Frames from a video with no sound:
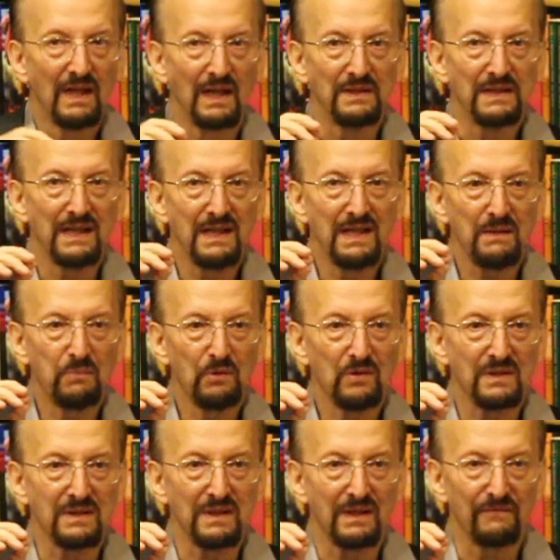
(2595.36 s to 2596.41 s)
And then he
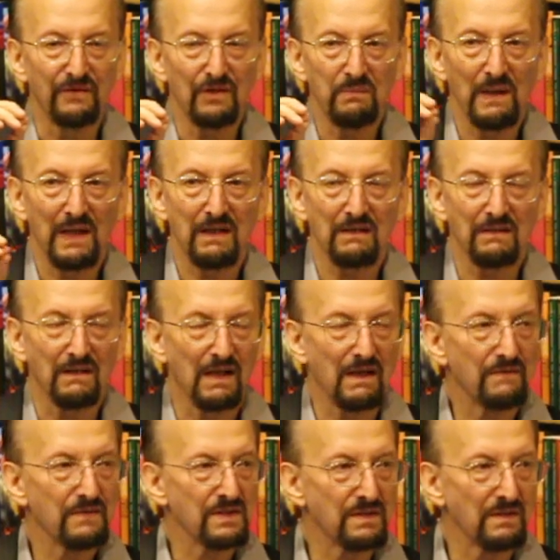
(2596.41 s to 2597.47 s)
put a few
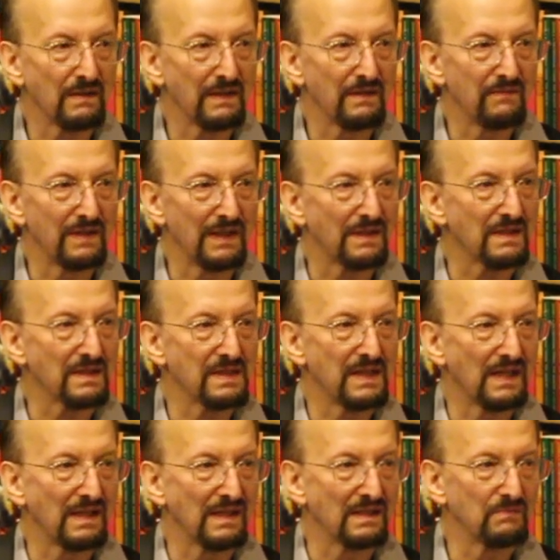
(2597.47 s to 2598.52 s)
paragraphs to give the
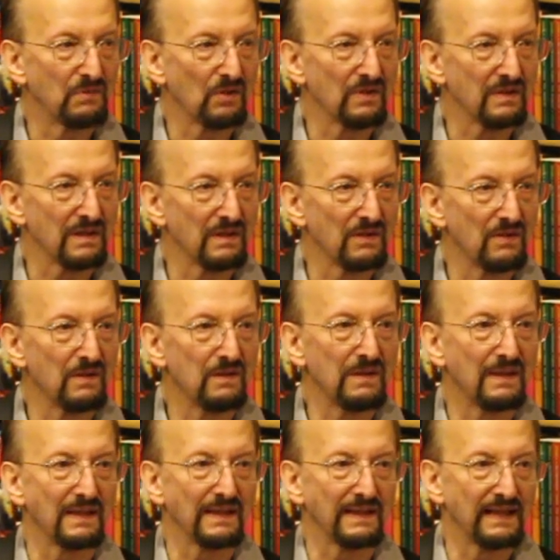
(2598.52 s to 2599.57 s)
understanding of the Book of the Law,
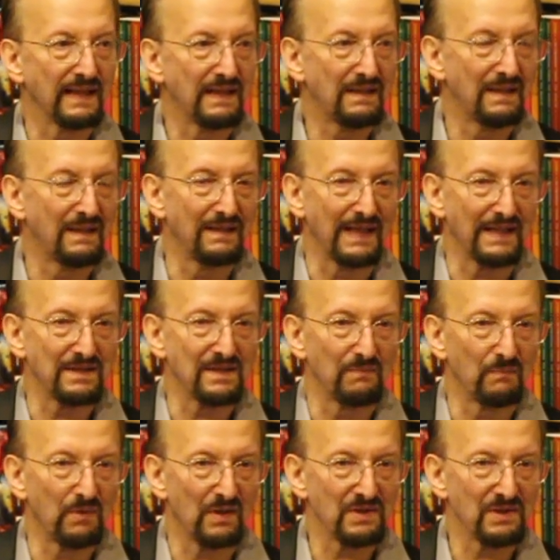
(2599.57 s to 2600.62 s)
and again, that's
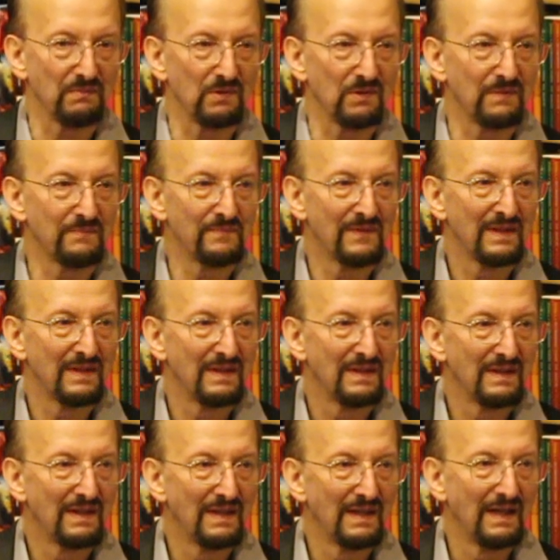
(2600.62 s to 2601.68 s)
impossible.
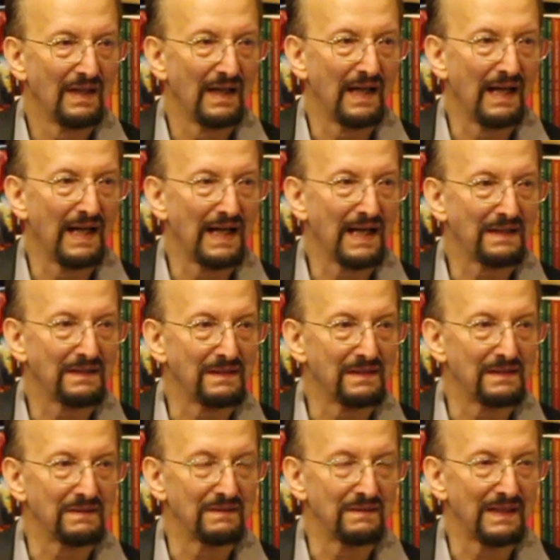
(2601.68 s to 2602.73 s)
And
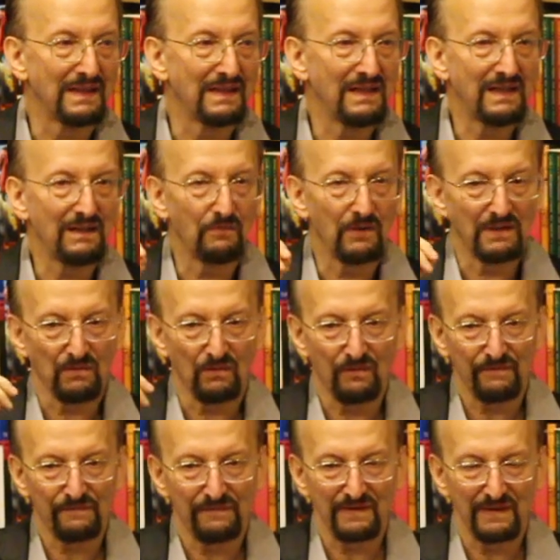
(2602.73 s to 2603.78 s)
then he went
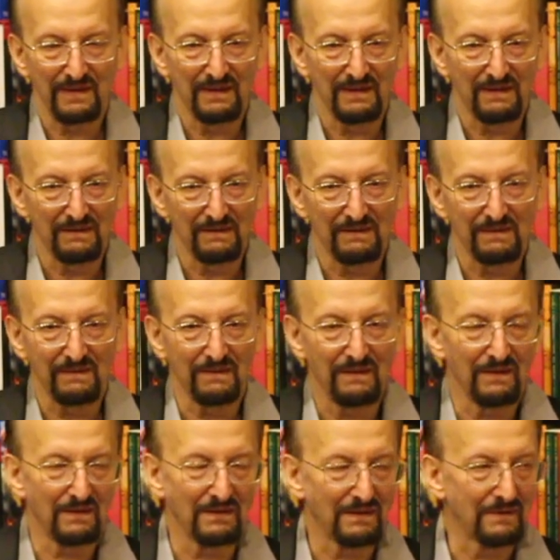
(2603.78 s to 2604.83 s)
off
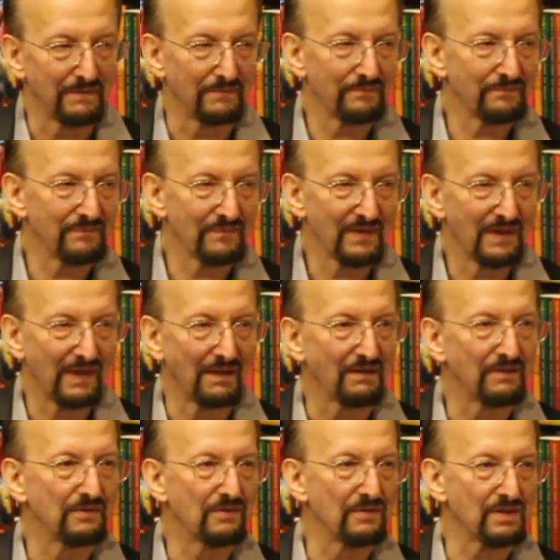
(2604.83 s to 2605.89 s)
on a thing
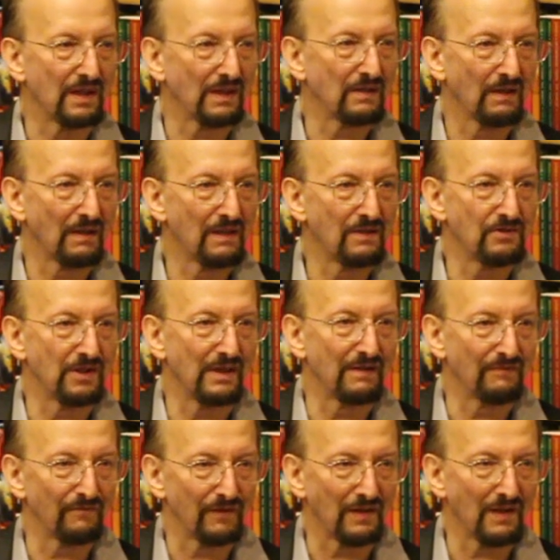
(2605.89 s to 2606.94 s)
through psychology
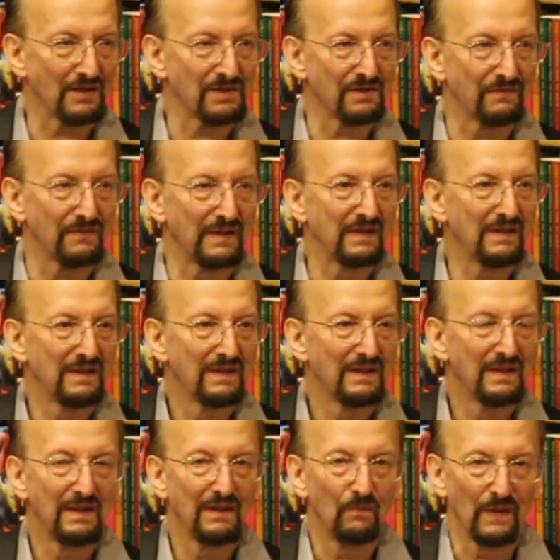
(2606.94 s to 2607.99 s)
and philosophy,
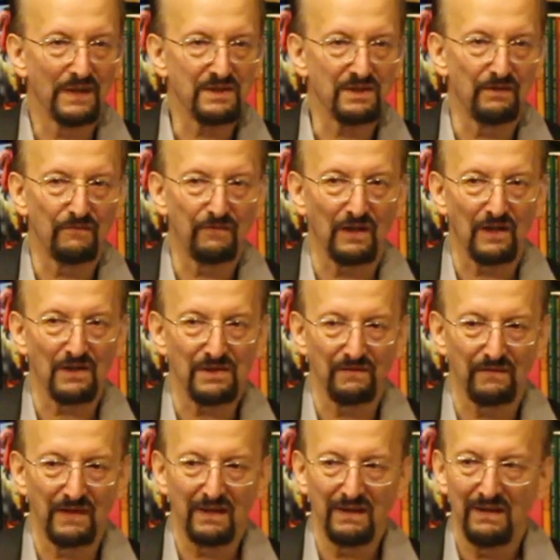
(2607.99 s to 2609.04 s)
Western
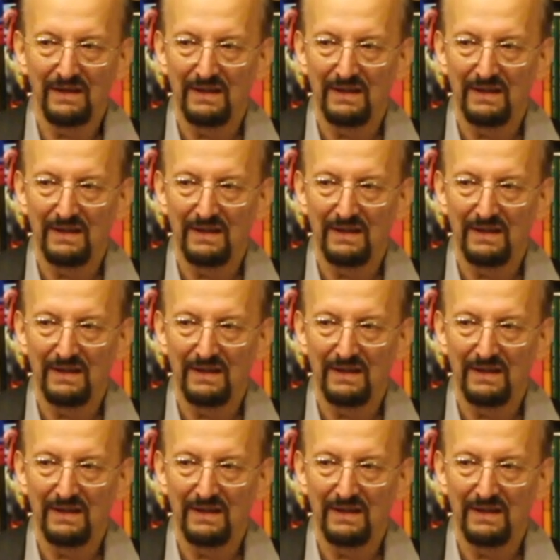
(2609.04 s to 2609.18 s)
philosophy.